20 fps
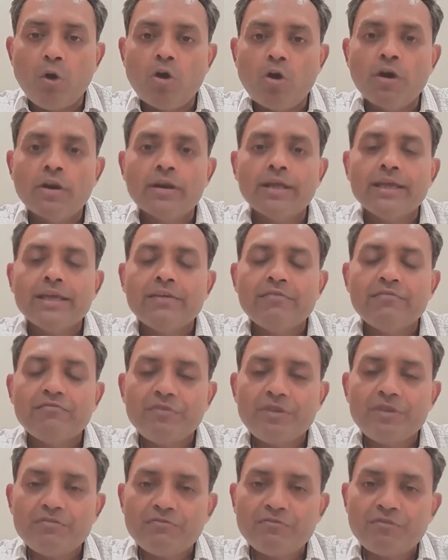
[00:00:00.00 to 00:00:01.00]
Or
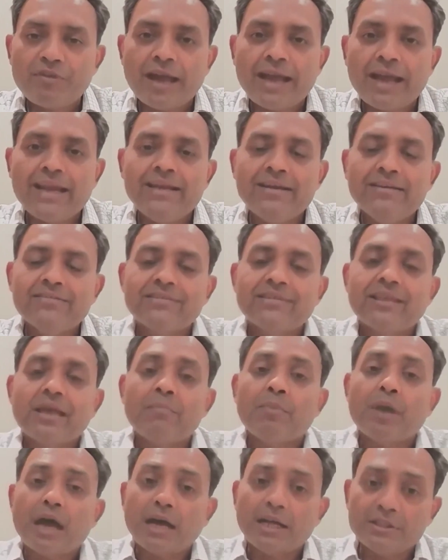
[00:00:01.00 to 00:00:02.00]
if we find
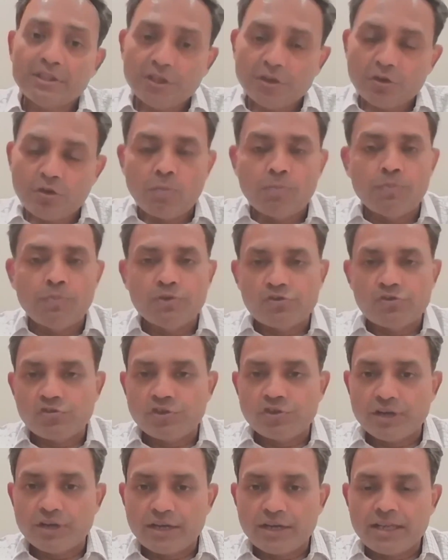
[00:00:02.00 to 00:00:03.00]
some other
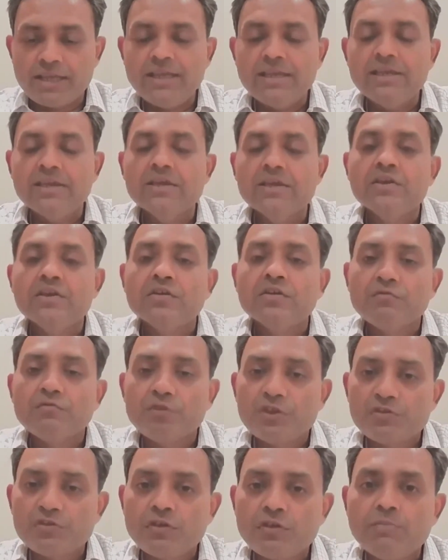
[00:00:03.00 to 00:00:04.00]
opportunity
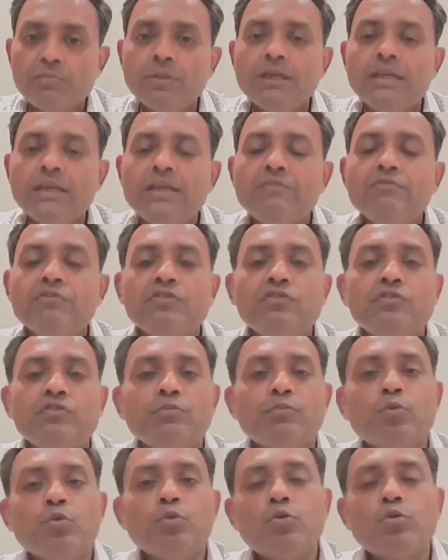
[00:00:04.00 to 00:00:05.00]
which we believe
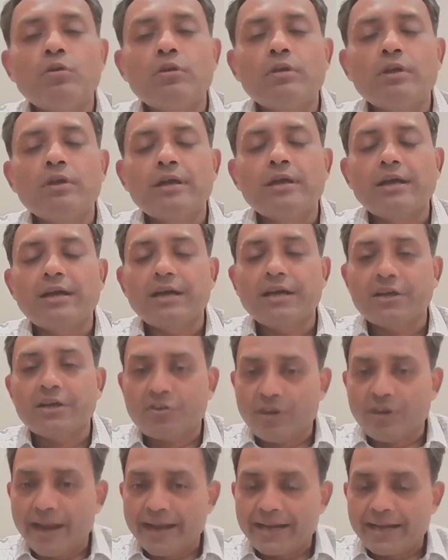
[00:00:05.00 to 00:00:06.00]
is more
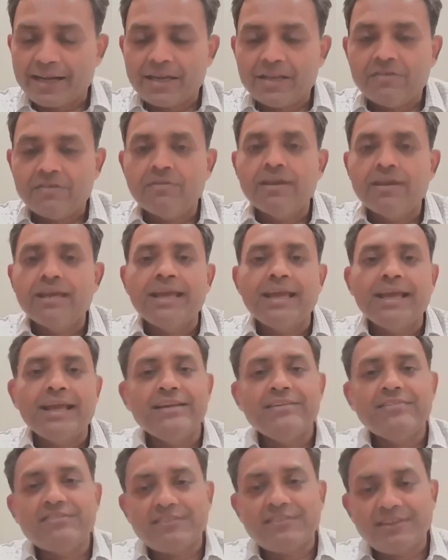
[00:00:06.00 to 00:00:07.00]
attractive,
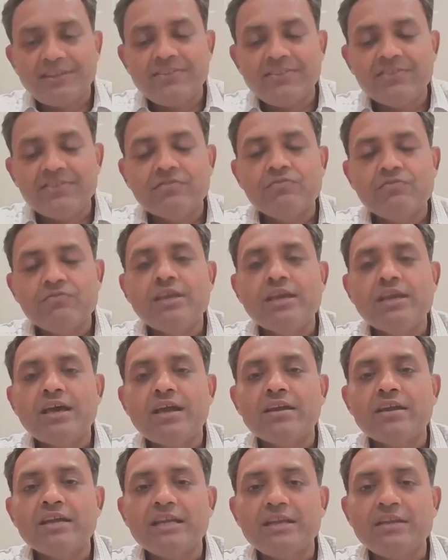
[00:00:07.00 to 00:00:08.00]
and since we
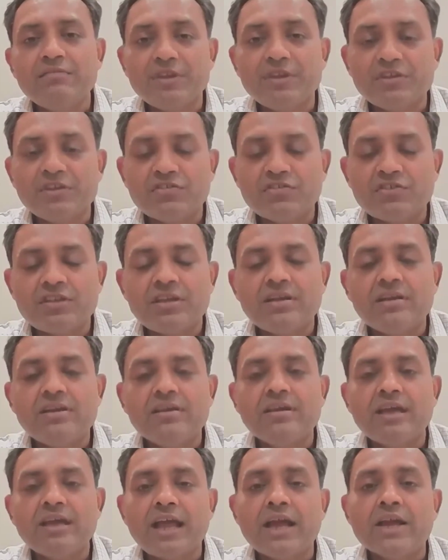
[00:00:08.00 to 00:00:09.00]
are
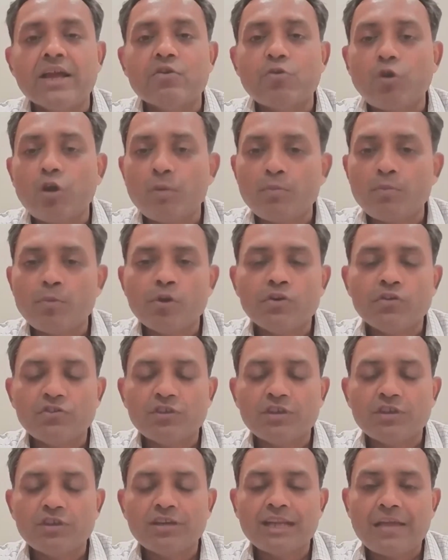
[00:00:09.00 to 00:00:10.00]
invested at all
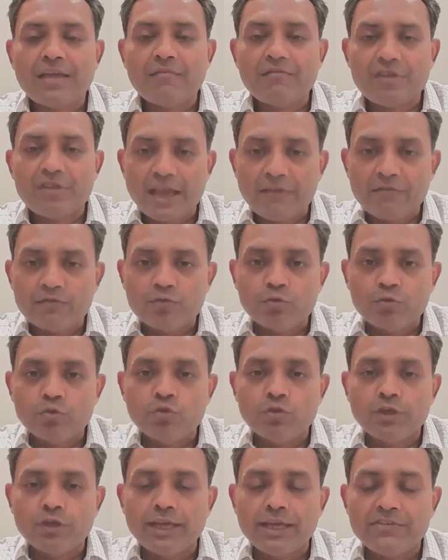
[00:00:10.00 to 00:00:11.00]
points in time, we have
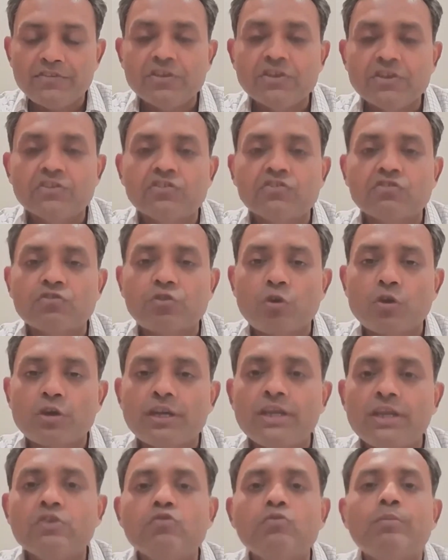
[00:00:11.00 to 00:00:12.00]
to exit
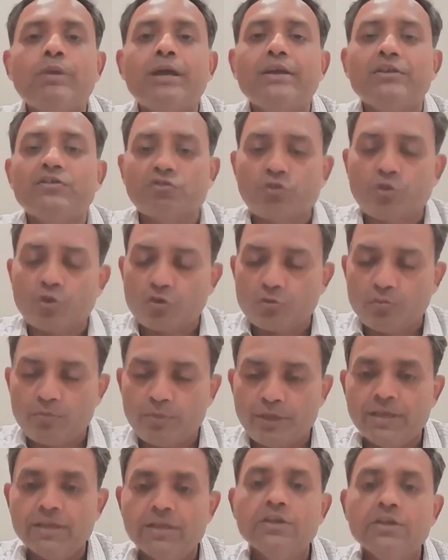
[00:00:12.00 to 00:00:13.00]
stock A to buy
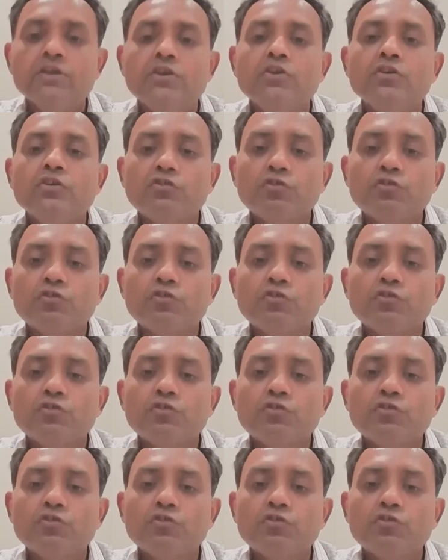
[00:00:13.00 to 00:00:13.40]
stock B.